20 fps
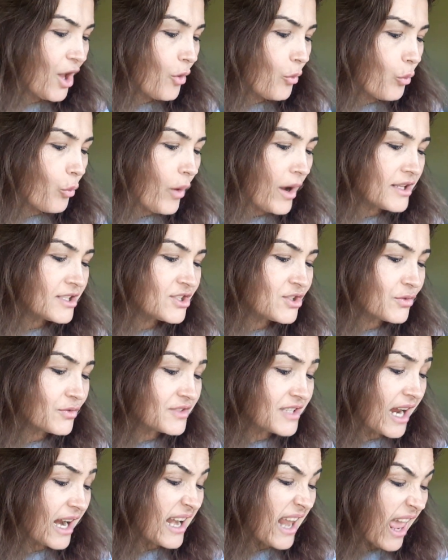Once you've
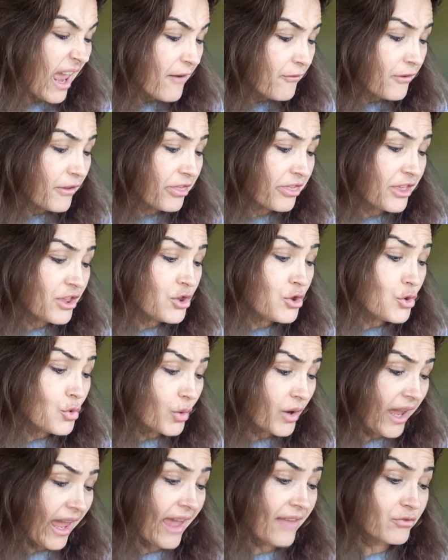done everything you
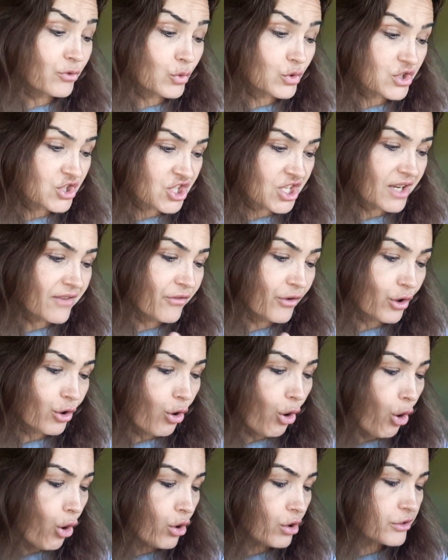can to achieve a
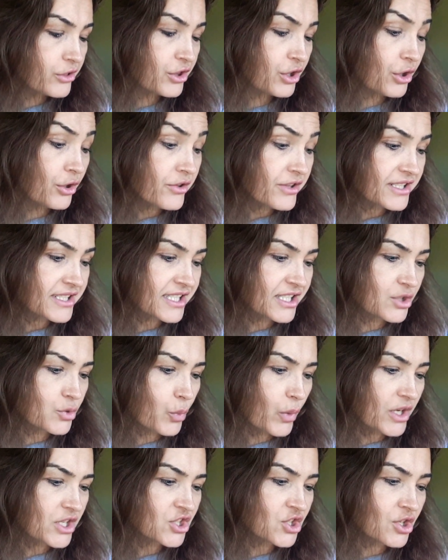goal, turn the
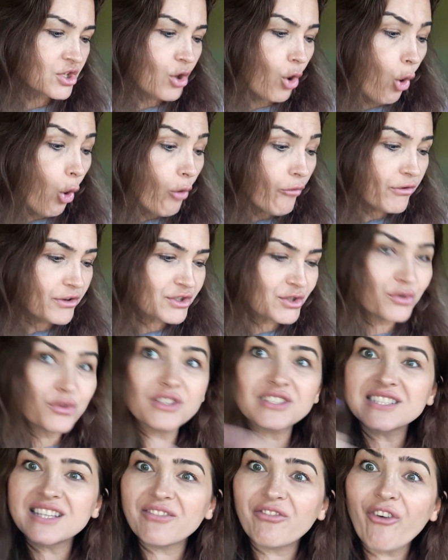situation over to
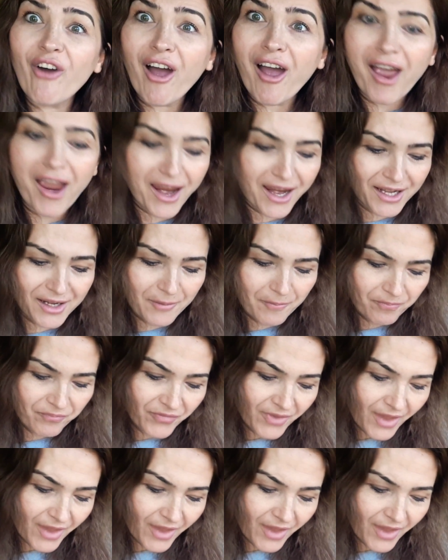the Divine.